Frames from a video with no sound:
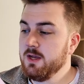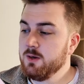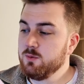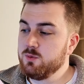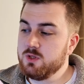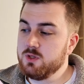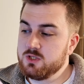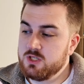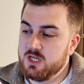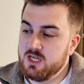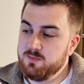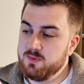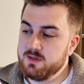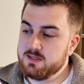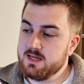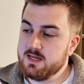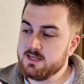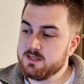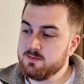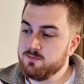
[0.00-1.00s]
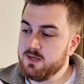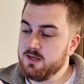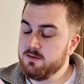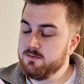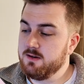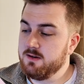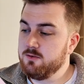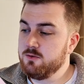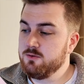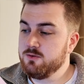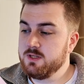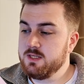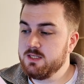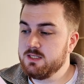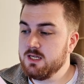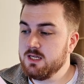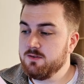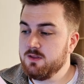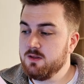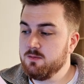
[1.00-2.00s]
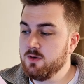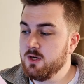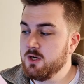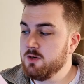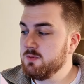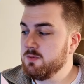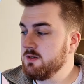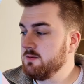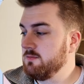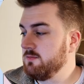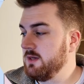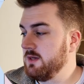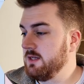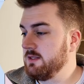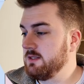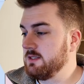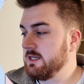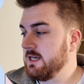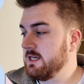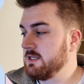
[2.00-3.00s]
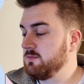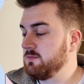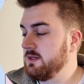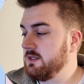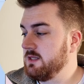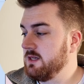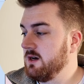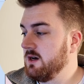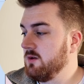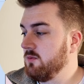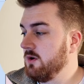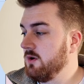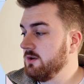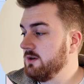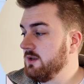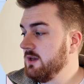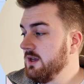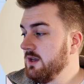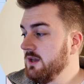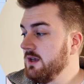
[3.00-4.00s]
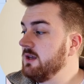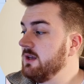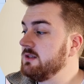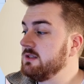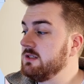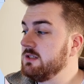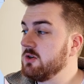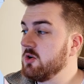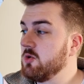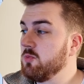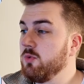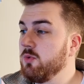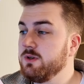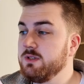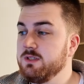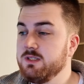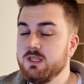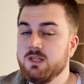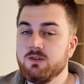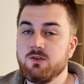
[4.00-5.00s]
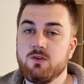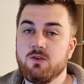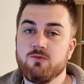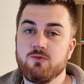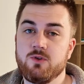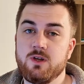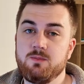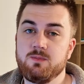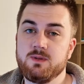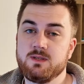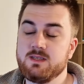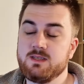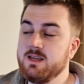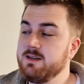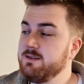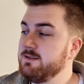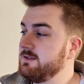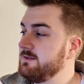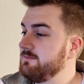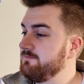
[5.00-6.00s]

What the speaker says: with the cheapest S&P 500 ETF at the moment being this SPDR one, 0.03%.